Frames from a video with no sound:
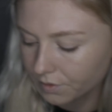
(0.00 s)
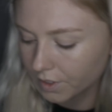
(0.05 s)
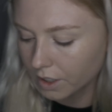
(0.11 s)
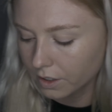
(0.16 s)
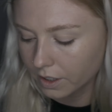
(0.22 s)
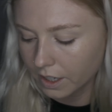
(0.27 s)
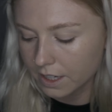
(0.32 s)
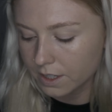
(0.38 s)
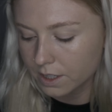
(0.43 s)

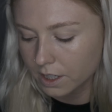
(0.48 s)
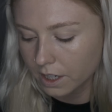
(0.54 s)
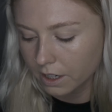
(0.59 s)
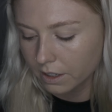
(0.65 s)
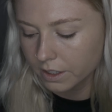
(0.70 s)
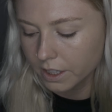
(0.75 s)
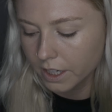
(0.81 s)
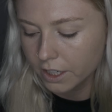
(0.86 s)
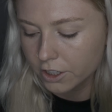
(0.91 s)
Okay, so
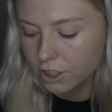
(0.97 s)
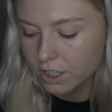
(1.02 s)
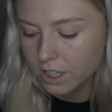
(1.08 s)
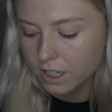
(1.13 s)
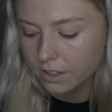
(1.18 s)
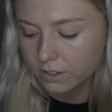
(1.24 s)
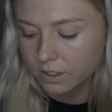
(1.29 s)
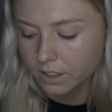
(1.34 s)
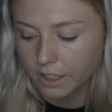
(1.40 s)
now that I just
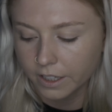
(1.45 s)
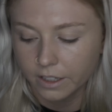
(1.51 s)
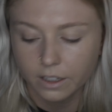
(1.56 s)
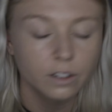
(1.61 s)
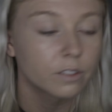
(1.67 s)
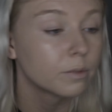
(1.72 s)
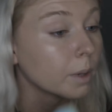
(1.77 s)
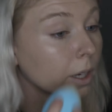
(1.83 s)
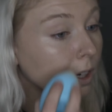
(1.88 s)
have a layer
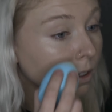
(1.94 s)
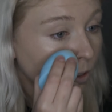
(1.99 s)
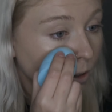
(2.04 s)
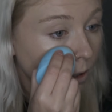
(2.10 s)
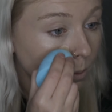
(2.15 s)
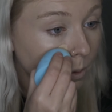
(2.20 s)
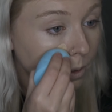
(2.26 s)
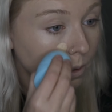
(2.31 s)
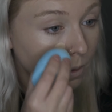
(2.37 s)
of my
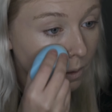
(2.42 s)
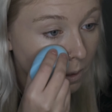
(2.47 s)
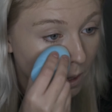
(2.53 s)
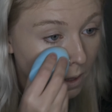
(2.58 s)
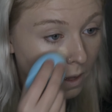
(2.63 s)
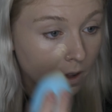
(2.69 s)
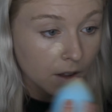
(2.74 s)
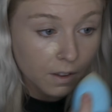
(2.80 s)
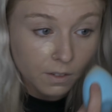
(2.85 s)
normal
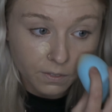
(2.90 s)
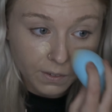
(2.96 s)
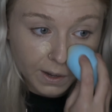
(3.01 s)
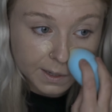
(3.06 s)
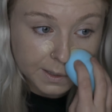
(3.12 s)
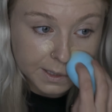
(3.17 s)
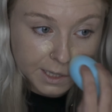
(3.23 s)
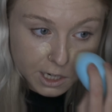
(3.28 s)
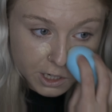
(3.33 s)

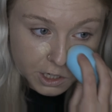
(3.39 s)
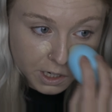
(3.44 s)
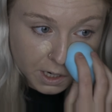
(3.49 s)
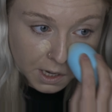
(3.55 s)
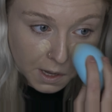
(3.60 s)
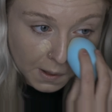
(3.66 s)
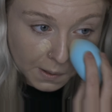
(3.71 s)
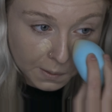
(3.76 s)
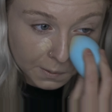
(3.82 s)
foundation
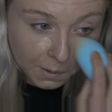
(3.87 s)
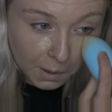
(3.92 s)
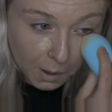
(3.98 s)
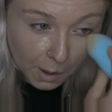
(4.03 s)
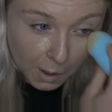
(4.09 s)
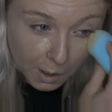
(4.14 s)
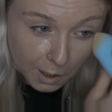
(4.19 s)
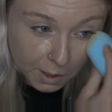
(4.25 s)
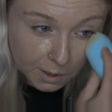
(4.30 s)
color
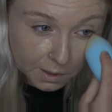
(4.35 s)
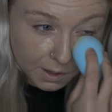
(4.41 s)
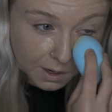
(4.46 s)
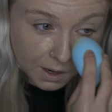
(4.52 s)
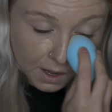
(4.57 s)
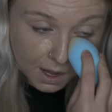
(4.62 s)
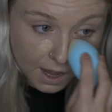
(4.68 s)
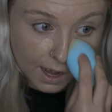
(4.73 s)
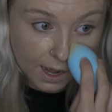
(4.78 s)

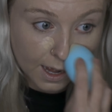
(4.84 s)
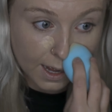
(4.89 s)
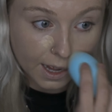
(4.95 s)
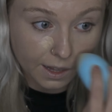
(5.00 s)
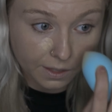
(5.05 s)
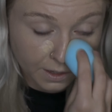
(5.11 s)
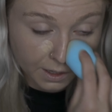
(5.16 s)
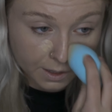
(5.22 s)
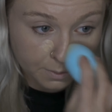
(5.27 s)
on,
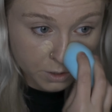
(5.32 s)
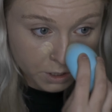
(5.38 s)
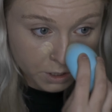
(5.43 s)
I think I'm